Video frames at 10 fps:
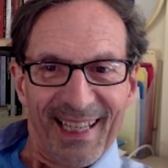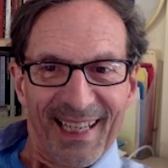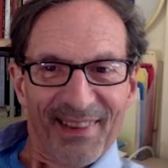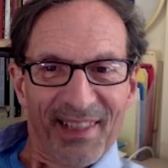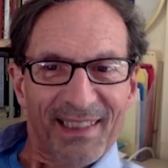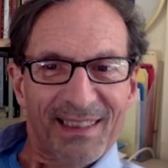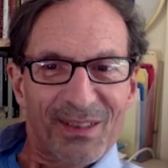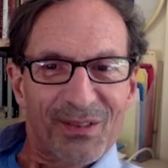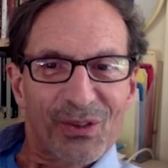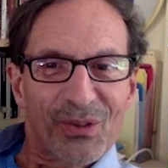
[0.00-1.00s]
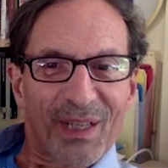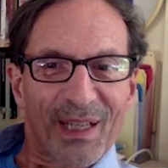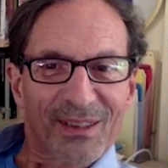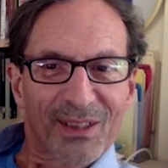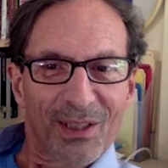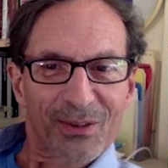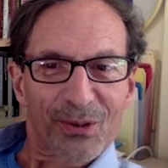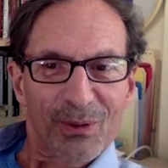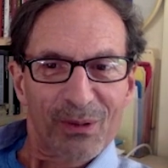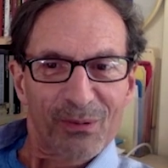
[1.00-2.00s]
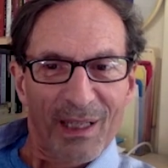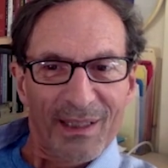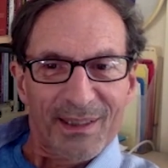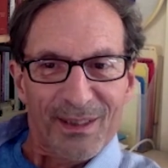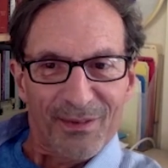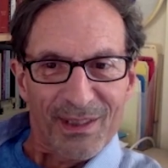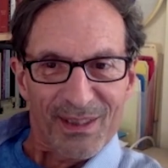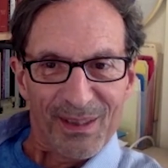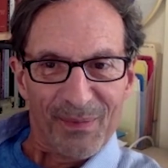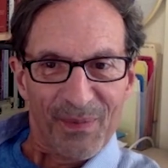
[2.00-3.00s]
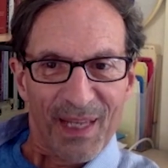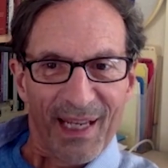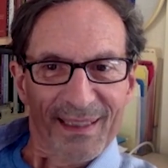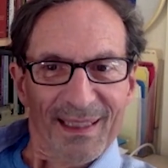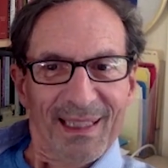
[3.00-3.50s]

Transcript: And that gives you that cultural relativism, that